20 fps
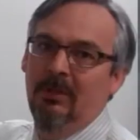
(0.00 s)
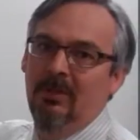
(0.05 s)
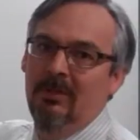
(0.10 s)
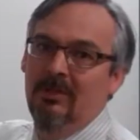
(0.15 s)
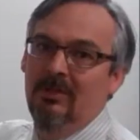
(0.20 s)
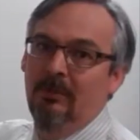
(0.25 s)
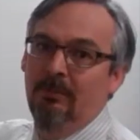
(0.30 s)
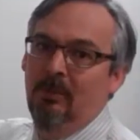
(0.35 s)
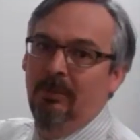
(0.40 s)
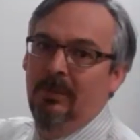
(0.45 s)
to
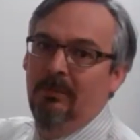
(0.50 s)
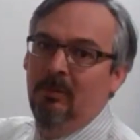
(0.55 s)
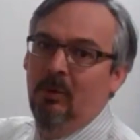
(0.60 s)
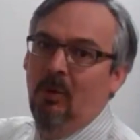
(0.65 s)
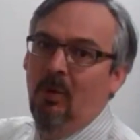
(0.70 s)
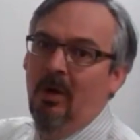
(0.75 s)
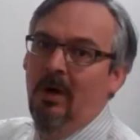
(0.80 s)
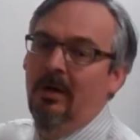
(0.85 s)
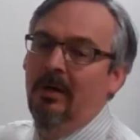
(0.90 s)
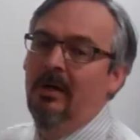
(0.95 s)
the Supreme
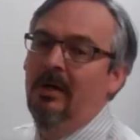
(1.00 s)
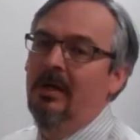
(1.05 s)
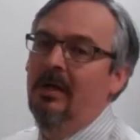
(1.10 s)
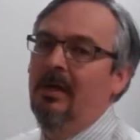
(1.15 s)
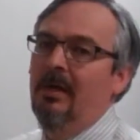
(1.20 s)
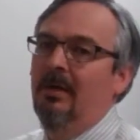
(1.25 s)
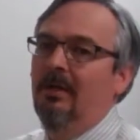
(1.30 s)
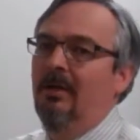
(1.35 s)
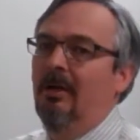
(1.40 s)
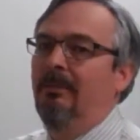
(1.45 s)
Court.
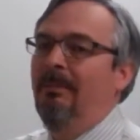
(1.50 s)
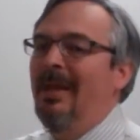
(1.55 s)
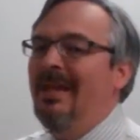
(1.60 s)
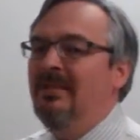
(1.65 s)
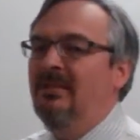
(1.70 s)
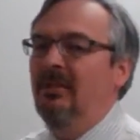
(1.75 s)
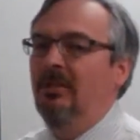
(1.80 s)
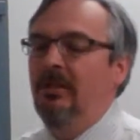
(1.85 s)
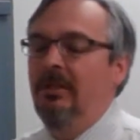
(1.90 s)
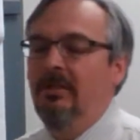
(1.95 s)
There are
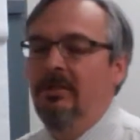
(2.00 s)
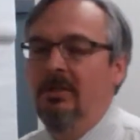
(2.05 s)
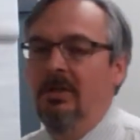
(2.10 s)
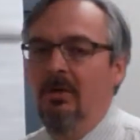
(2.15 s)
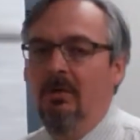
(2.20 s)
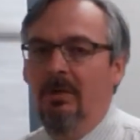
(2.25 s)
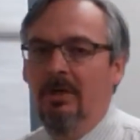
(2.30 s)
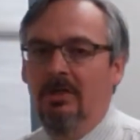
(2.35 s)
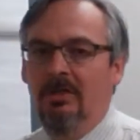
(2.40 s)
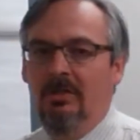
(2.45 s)
basically
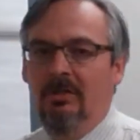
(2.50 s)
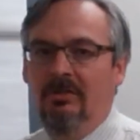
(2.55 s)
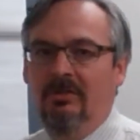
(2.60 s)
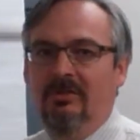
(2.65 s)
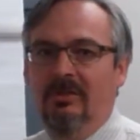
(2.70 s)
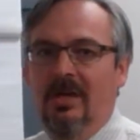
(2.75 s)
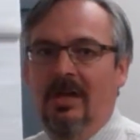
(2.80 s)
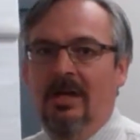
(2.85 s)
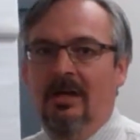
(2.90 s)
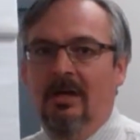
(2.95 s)
two
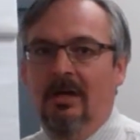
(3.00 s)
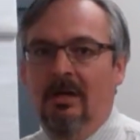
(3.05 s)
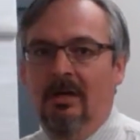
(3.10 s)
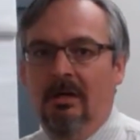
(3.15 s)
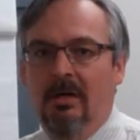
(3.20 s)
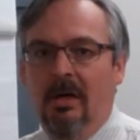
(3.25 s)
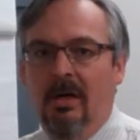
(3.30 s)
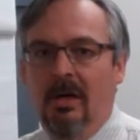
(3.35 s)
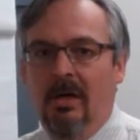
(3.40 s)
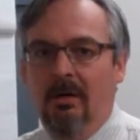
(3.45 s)
issues that
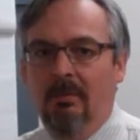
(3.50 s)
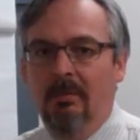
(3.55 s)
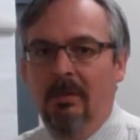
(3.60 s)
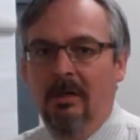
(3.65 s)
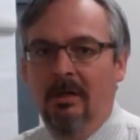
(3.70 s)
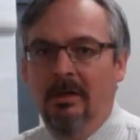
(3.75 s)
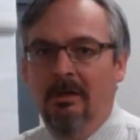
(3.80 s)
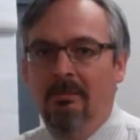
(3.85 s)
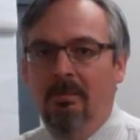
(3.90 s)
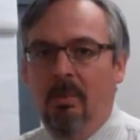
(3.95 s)
are
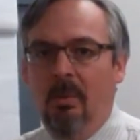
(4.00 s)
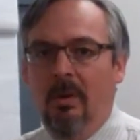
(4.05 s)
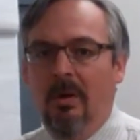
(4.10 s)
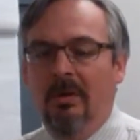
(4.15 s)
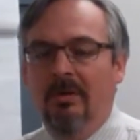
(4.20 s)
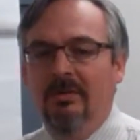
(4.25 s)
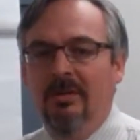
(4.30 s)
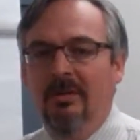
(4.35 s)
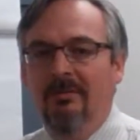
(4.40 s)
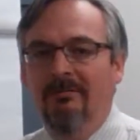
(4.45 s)
really
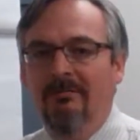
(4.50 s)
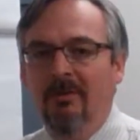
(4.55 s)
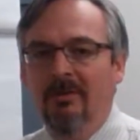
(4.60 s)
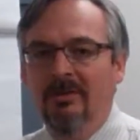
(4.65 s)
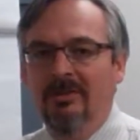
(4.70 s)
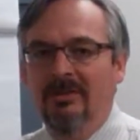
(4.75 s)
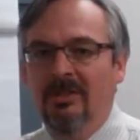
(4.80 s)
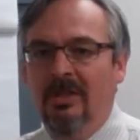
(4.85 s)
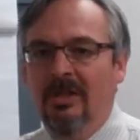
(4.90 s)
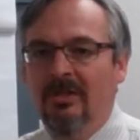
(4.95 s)
important, and the
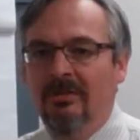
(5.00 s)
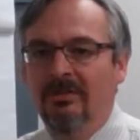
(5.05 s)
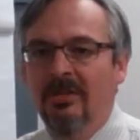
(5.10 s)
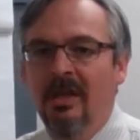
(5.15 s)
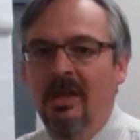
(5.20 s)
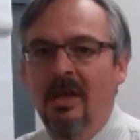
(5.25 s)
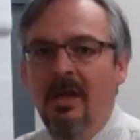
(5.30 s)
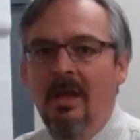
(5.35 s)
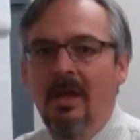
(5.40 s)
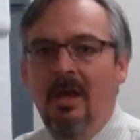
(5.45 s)
first
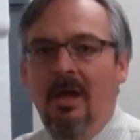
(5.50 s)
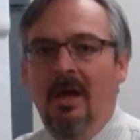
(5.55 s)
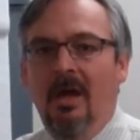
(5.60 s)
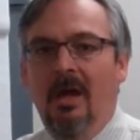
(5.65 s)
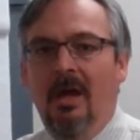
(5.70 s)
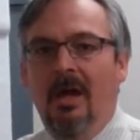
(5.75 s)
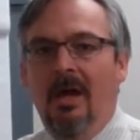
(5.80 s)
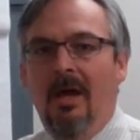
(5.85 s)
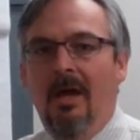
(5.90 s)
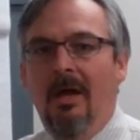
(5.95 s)
is
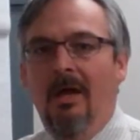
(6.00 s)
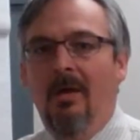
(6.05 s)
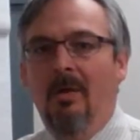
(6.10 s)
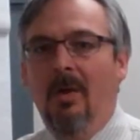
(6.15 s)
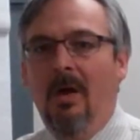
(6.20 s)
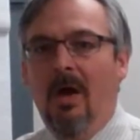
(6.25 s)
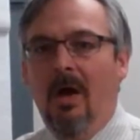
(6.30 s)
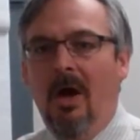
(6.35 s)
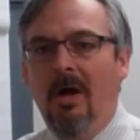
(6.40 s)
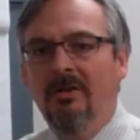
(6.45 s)

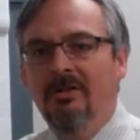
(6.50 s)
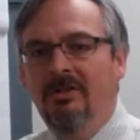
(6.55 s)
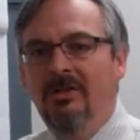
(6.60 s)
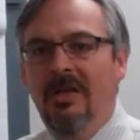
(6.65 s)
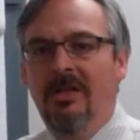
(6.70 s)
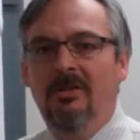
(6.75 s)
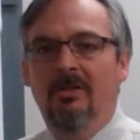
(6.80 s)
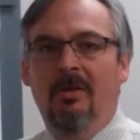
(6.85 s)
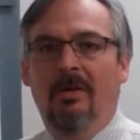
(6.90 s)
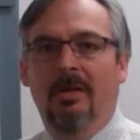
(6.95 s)
our
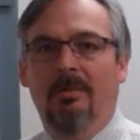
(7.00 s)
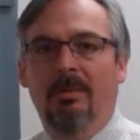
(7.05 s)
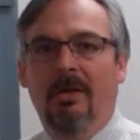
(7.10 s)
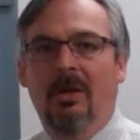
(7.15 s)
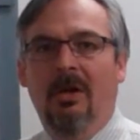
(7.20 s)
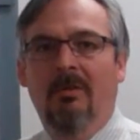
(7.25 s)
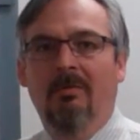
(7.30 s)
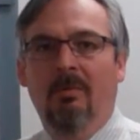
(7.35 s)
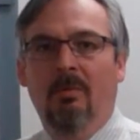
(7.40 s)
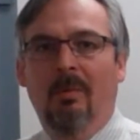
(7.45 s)
state's going to
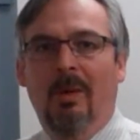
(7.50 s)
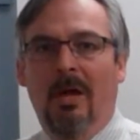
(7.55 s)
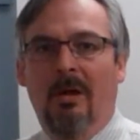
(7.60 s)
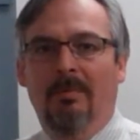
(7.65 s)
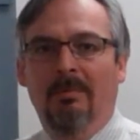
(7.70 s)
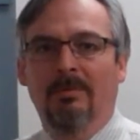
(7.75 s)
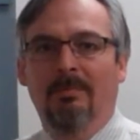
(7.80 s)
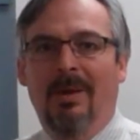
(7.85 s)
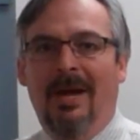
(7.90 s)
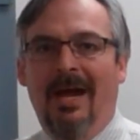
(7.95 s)
be
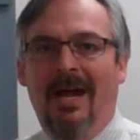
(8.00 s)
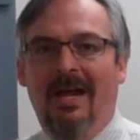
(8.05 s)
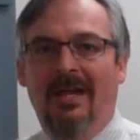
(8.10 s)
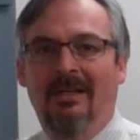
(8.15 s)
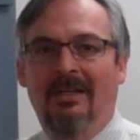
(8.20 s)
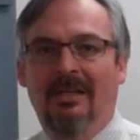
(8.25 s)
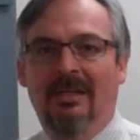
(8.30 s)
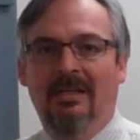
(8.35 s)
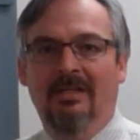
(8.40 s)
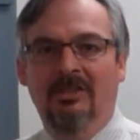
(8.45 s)
overwhelmed
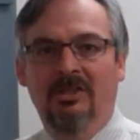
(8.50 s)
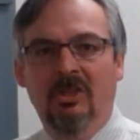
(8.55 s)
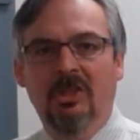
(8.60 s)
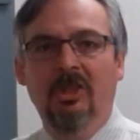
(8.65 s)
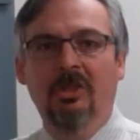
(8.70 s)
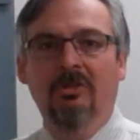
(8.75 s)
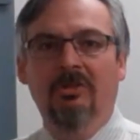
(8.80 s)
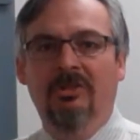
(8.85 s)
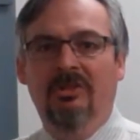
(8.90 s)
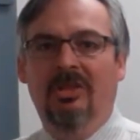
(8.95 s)
by the
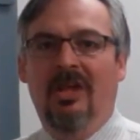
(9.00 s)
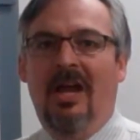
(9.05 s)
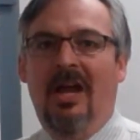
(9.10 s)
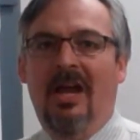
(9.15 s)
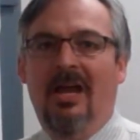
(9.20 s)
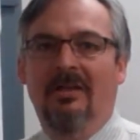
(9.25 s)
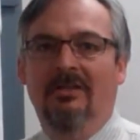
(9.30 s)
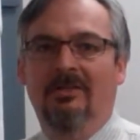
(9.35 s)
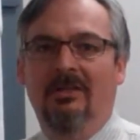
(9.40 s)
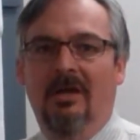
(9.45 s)
sheer
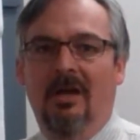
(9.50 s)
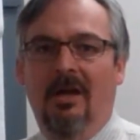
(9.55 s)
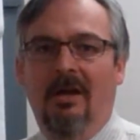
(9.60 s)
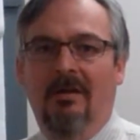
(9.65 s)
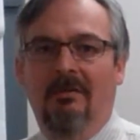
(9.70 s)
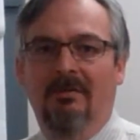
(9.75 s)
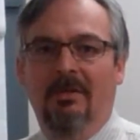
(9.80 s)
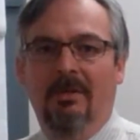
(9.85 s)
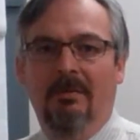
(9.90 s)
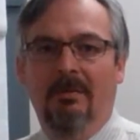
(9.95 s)
size
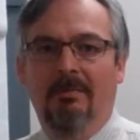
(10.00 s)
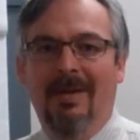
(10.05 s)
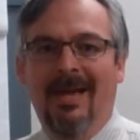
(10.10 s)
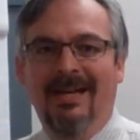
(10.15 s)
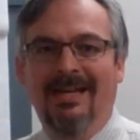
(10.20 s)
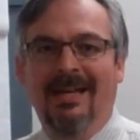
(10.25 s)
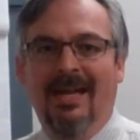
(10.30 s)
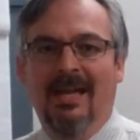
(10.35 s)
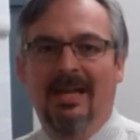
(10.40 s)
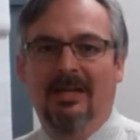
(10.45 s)
of the
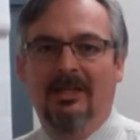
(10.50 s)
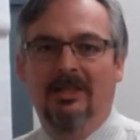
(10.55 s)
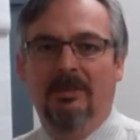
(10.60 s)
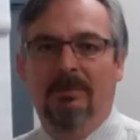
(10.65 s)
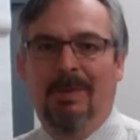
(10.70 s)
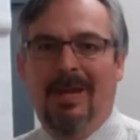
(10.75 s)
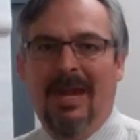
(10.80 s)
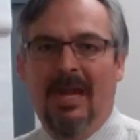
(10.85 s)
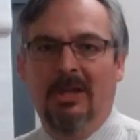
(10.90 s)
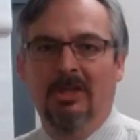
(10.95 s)
Medicaid
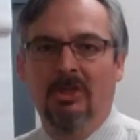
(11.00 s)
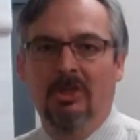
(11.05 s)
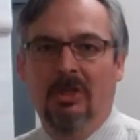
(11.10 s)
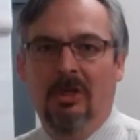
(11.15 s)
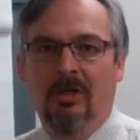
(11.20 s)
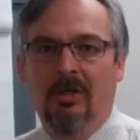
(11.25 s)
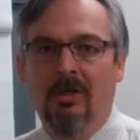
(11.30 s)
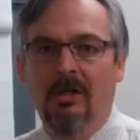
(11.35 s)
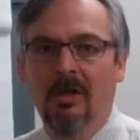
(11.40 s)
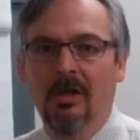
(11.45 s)

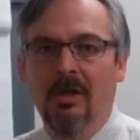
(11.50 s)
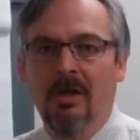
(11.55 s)
expansion